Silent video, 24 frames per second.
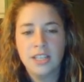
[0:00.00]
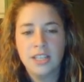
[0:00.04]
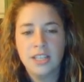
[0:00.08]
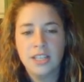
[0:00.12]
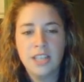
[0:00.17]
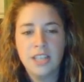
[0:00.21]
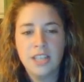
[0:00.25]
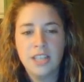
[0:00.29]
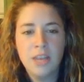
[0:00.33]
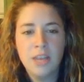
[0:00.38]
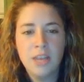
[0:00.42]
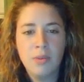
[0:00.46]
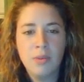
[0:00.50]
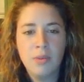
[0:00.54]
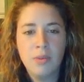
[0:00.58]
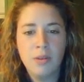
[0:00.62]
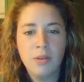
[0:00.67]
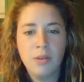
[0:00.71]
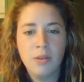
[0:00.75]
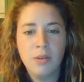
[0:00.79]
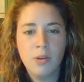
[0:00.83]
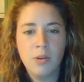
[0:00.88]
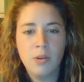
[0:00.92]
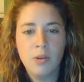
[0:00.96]
The second
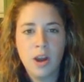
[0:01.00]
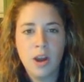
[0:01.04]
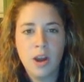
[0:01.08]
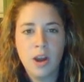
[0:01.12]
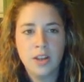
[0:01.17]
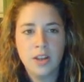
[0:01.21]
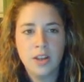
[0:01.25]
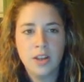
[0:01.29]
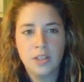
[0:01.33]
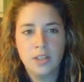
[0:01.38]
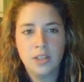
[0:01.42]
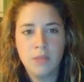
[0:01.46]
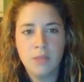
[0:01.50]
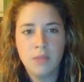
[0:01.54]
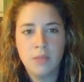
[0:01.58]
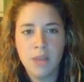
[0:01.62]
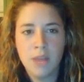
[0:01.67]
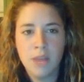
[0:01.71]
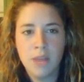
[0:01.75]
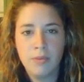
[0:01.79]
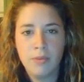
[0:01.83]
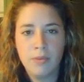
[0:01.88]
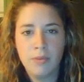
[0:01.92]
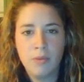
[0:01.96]
part required us to
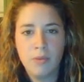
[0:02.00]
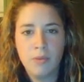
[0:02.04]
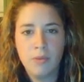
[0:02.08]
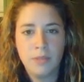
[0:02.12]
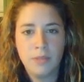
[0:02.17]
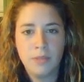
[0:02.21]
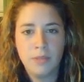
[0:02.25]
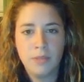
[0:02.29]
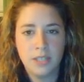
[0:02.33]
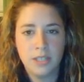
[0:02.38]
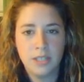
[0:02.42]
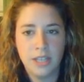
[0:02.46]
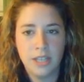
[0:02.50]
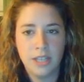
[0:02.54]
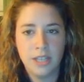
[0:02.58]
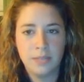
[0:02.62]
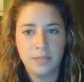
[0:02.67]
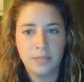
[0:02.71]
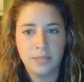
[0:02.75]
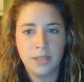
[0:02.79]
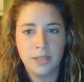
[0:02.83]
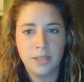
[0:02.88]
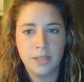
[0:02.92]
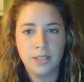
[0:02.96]
make performance
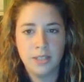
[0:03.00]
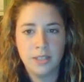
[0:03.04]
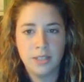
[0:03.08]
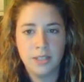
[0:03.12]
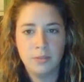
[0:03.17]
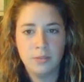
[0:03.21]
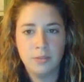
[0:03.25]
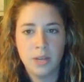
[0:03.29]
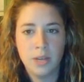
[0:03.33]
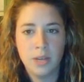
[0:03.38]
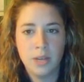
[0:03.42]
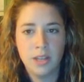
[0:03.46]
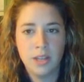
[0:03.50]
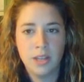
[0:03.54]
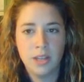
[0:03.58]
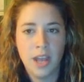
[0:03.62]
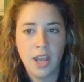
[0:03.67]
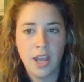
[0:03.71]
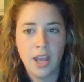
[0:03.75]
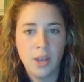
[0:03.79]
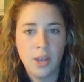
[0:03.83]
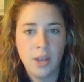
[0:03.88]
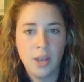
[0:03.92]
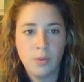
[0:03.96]
assessments with
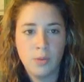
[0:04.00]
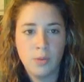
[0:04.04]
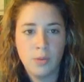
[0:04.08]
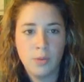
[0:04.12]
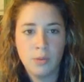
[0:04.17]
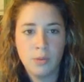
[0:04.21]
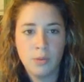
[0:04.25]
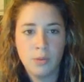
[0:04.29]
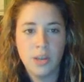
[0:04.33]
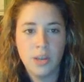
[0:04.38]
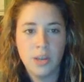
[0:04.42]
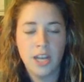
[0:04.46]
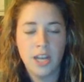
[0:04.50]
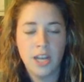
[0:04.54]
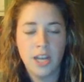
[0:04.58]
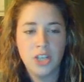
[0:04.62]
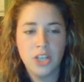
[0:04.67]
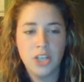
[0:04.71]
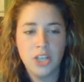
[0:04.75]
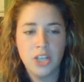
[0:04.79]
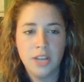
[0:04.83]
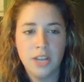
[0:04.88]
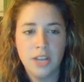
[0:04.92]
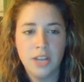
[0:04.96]
a rubric and
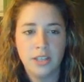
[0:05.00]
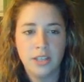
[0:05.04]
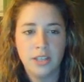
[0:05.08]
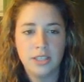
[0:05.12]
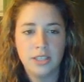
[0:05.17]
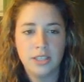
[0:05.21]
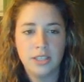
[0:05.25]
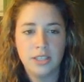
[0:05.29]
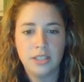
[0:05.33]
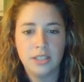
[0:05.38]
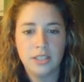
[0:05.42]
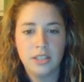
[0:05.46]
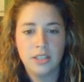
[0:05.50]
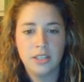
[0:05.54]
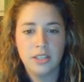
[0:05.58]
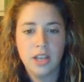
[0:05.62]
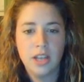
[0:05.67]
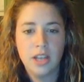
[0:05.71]
a checklist.